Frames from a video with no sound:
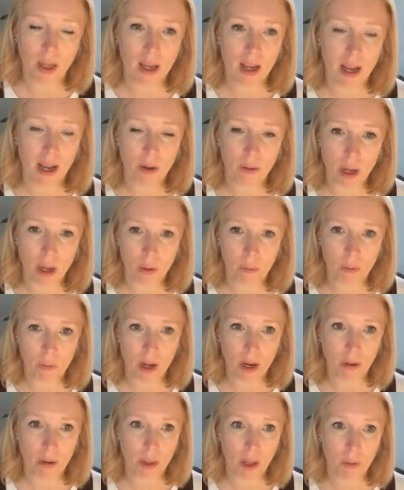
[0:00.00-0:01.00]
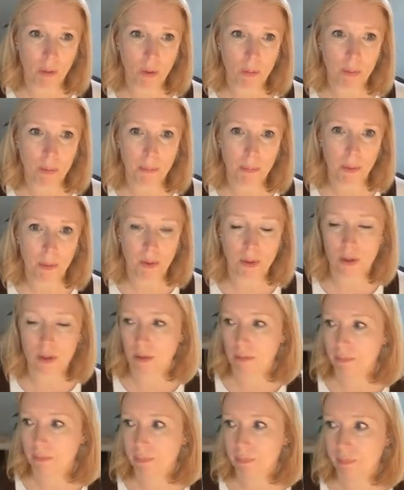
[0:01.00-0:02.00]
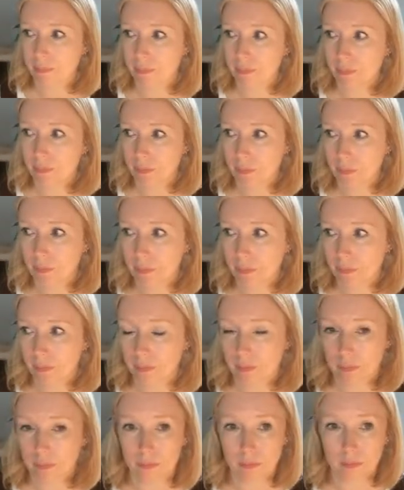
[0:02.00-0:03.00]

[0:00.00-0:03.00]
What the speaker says: how that would be booked. Absolutely.